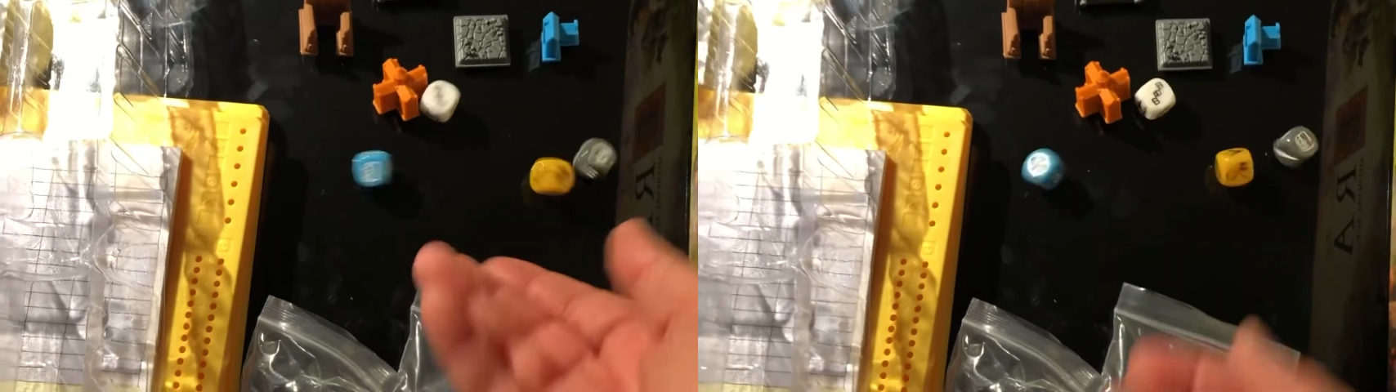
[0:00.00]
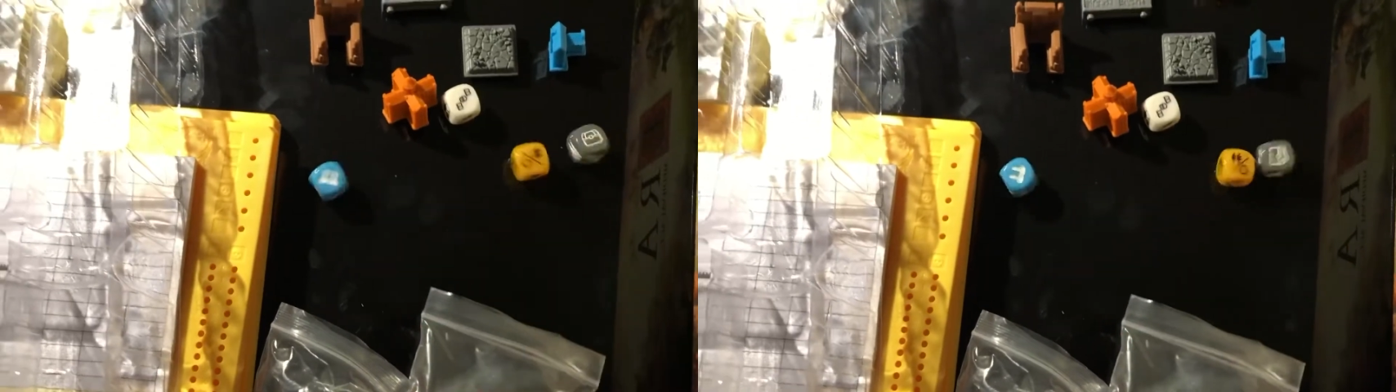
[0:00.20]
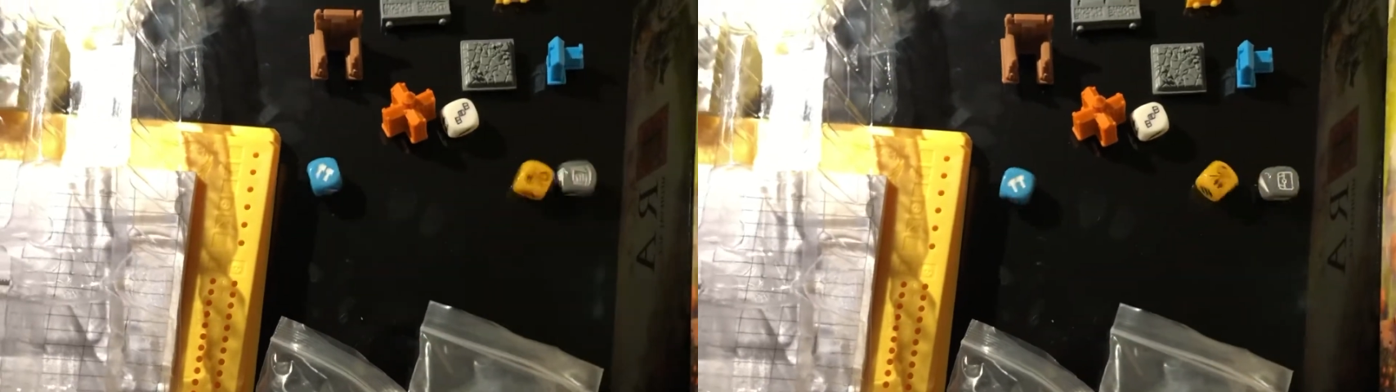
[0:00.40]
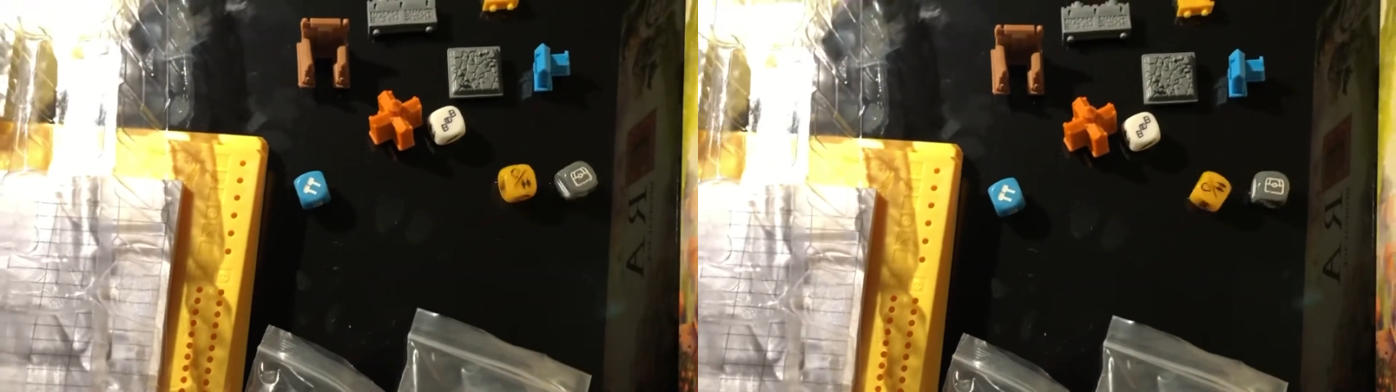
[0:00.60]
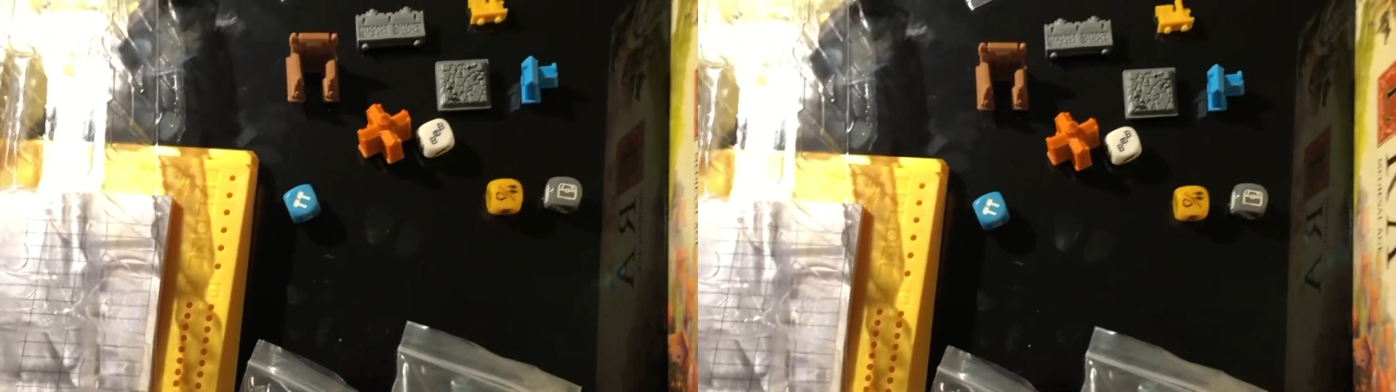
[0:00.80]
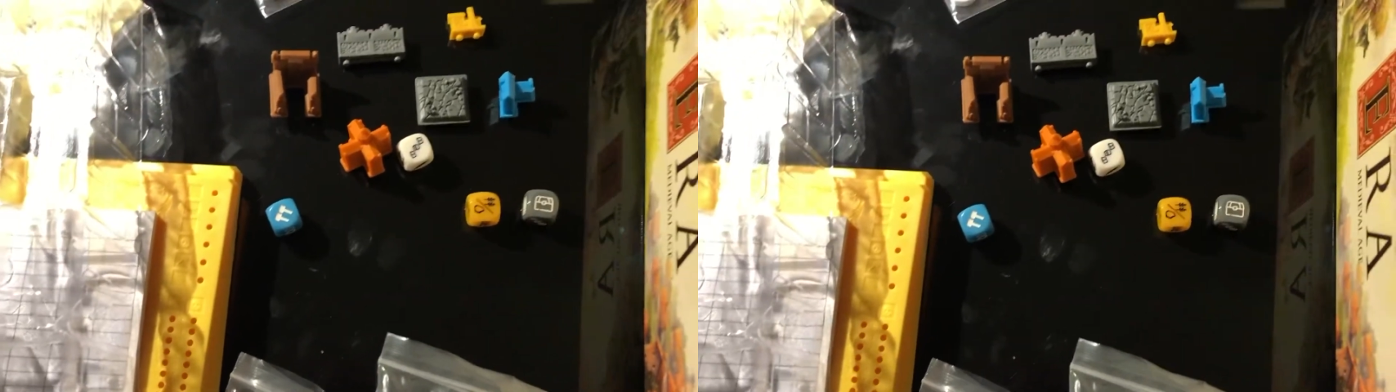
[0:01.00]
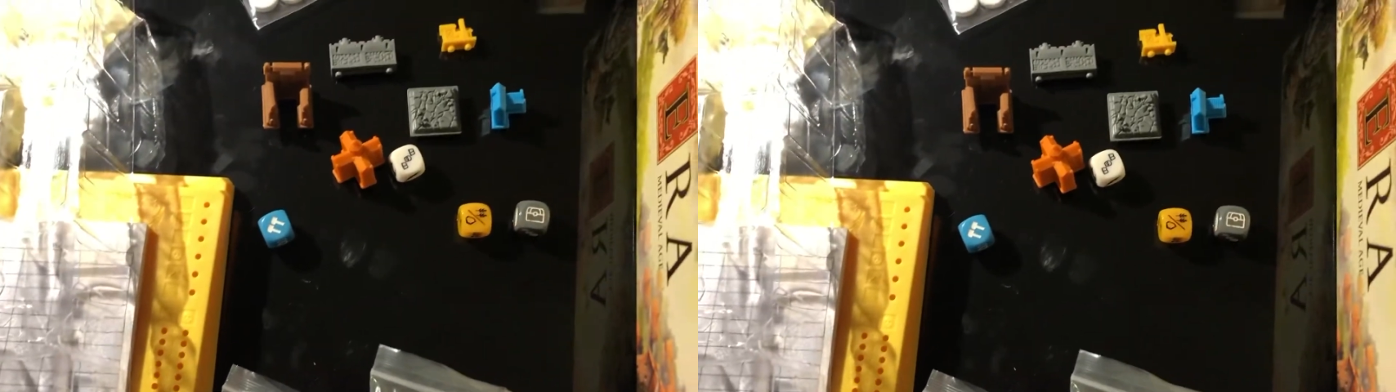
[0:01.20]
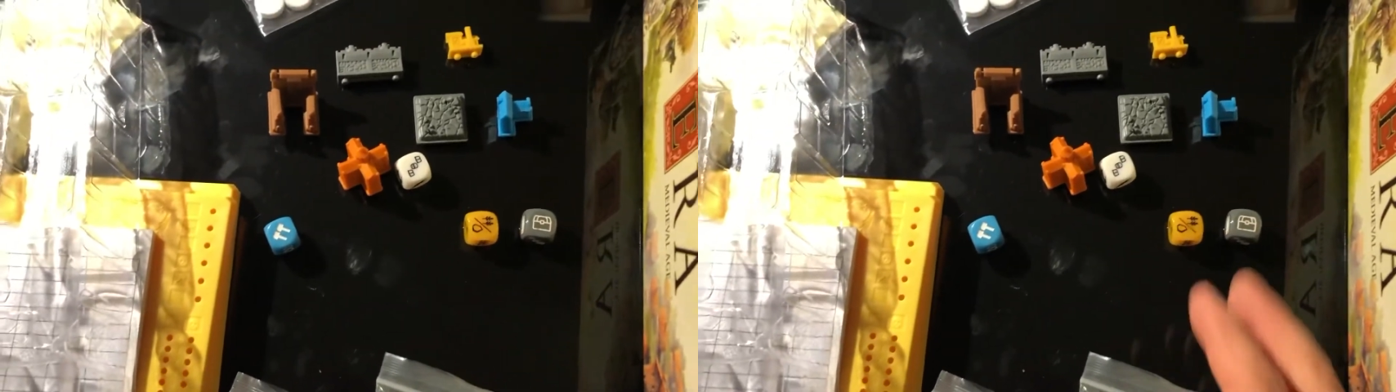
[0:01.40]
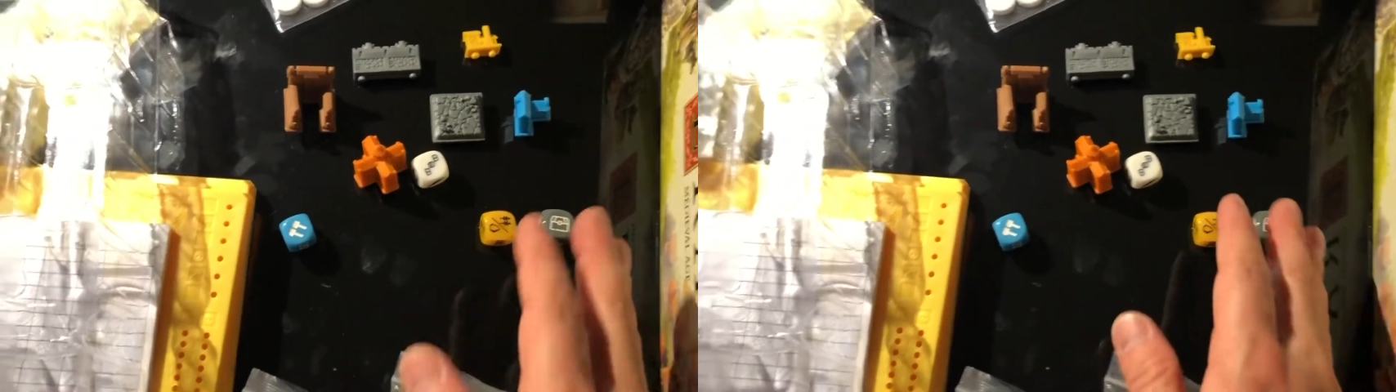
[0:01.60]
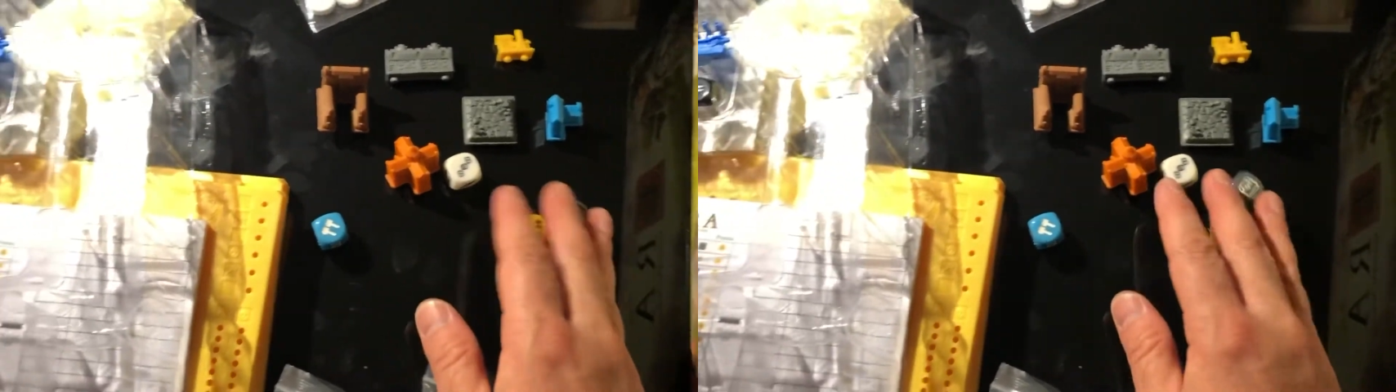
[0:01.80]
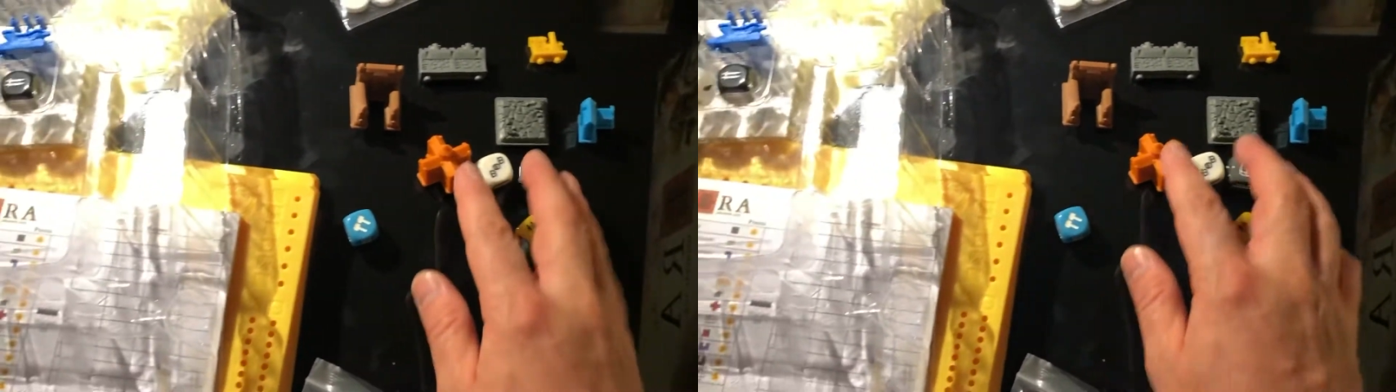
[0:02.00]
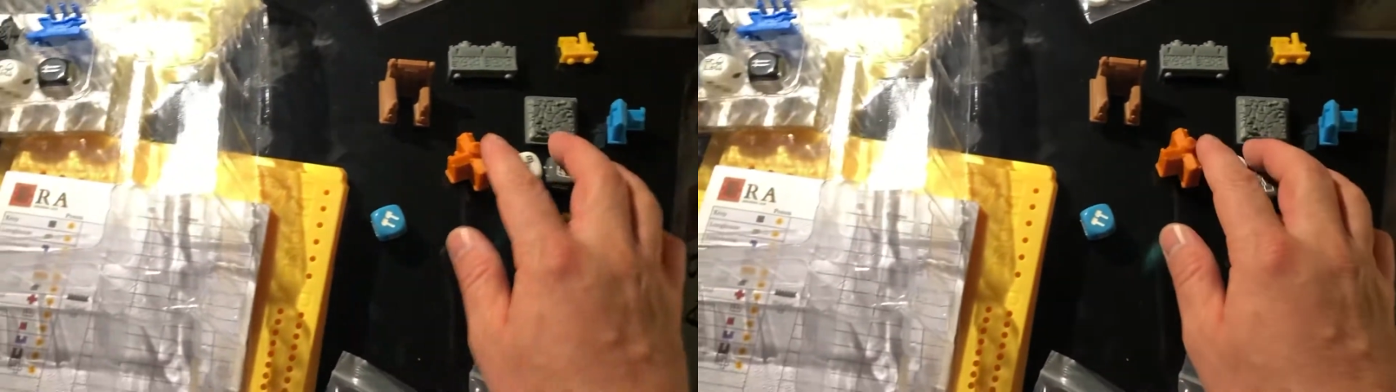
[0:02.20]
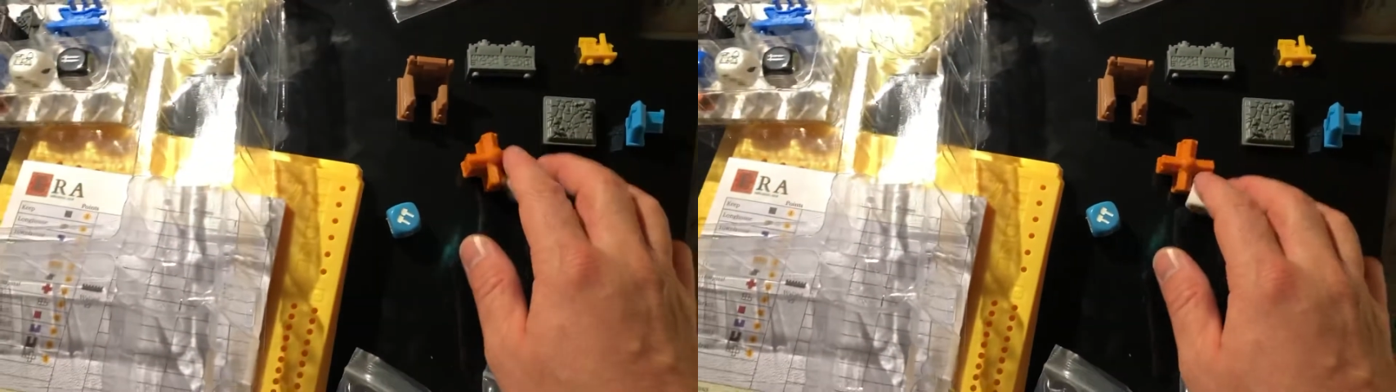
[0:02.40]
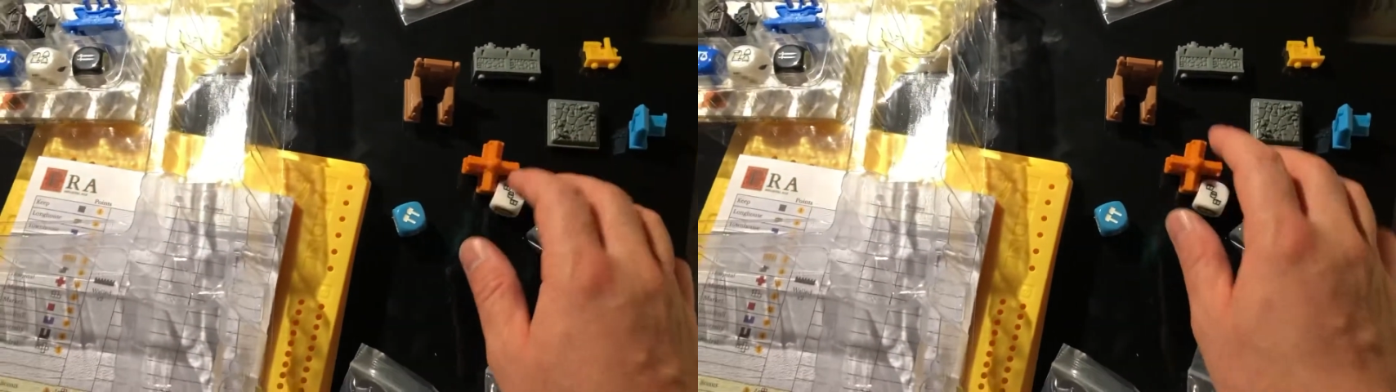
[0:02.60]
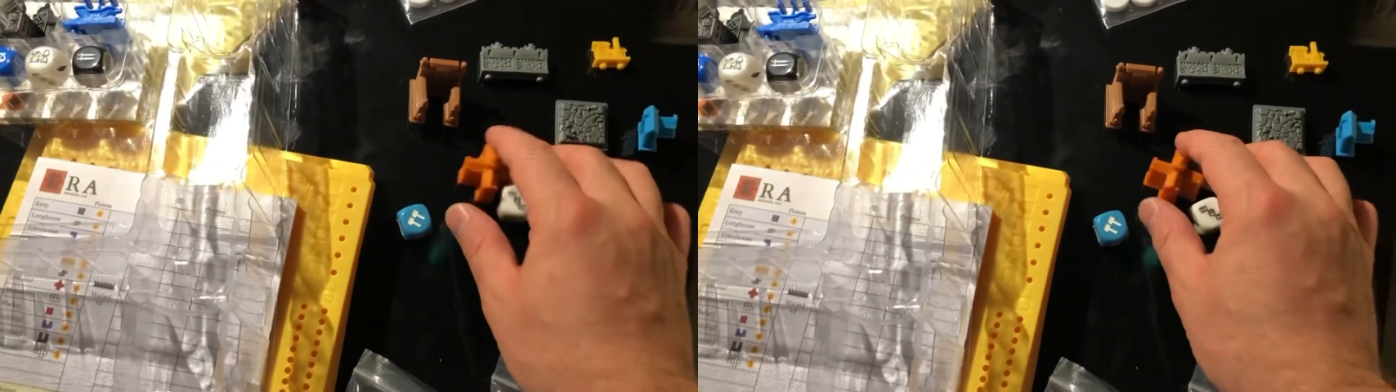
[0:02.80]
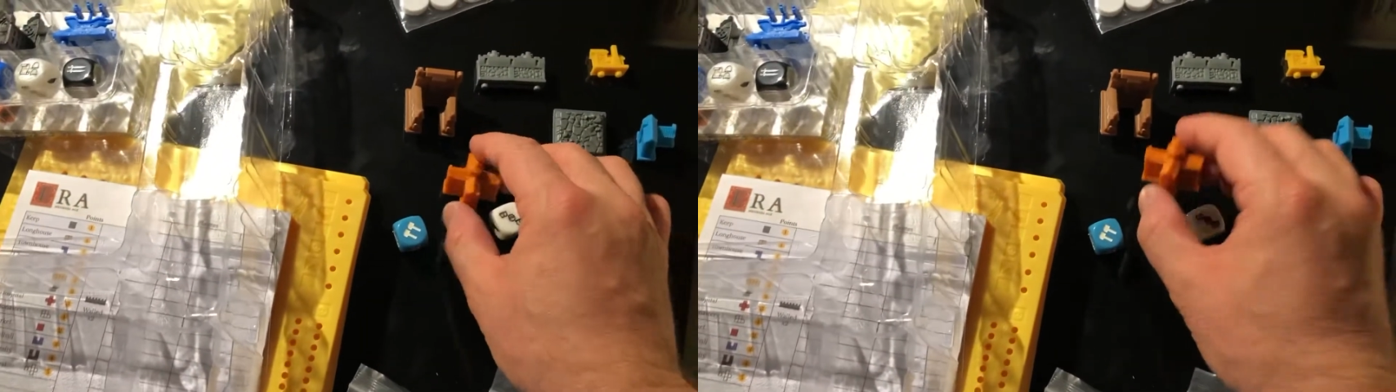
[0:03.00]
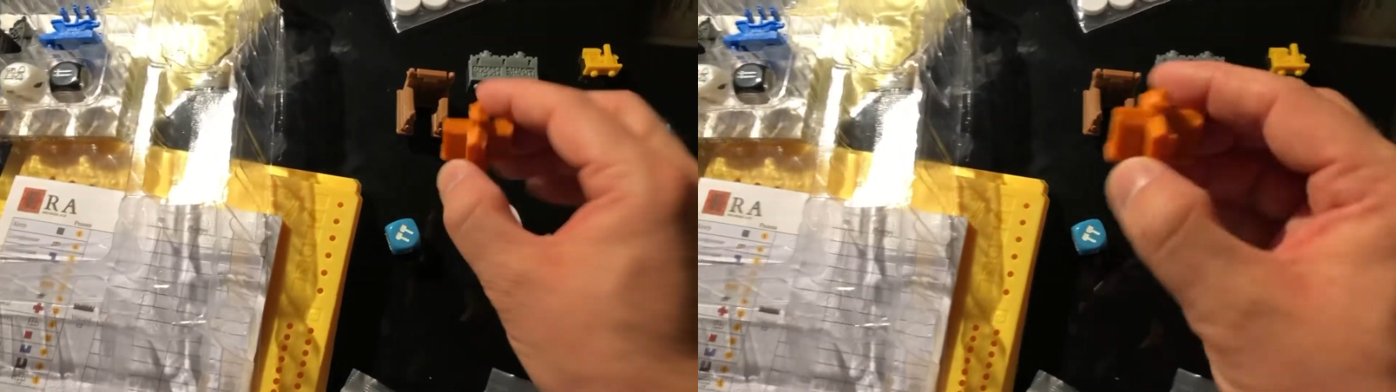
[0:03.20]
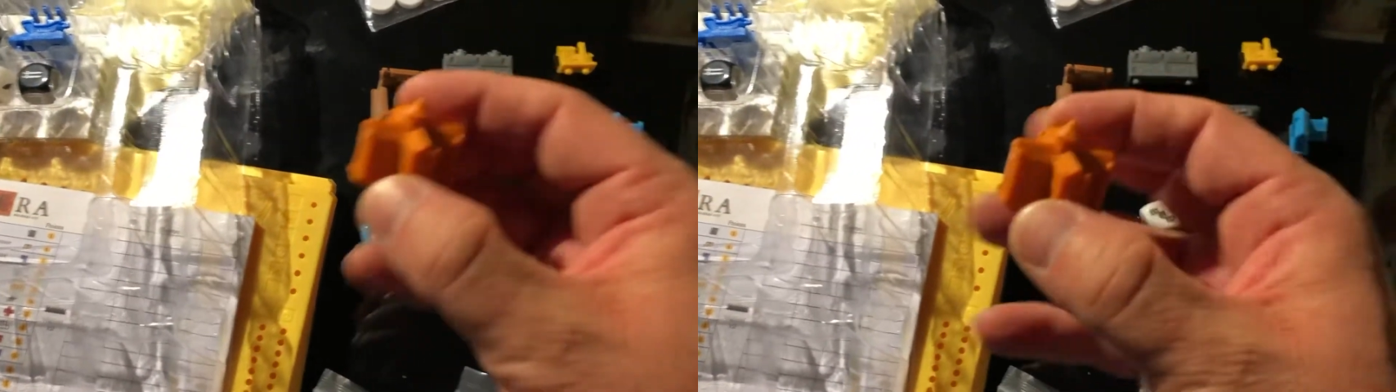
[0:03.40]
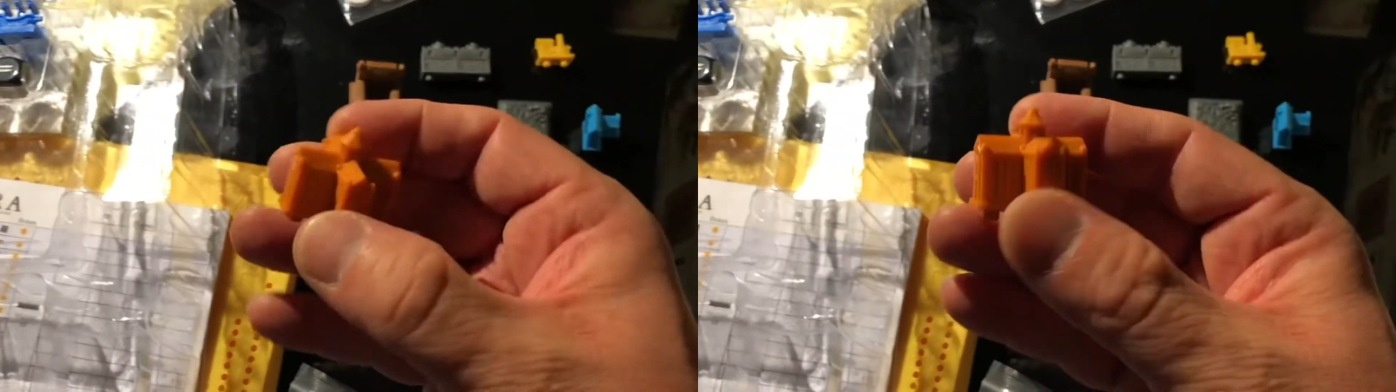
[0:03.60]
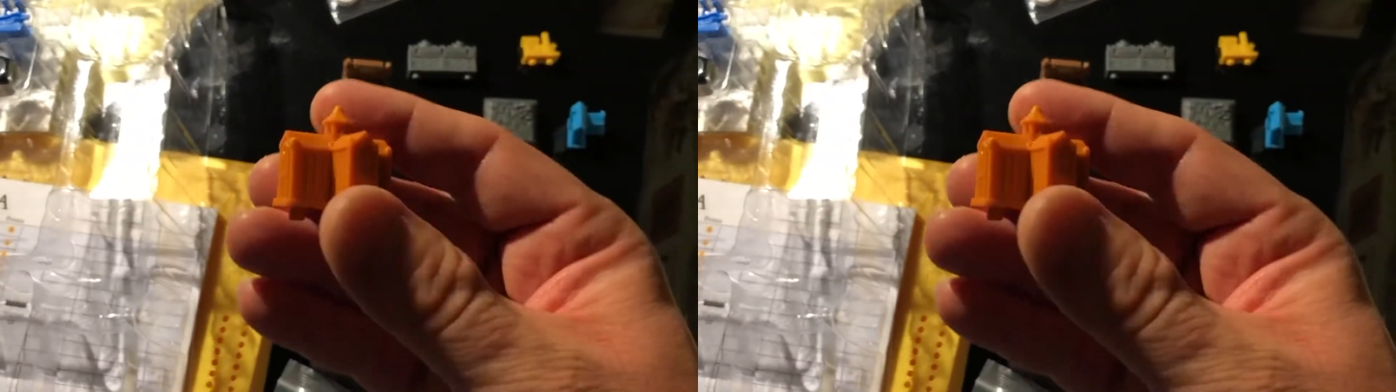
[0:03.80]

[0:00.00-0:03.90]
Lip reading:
Nobody's mouth can be seen.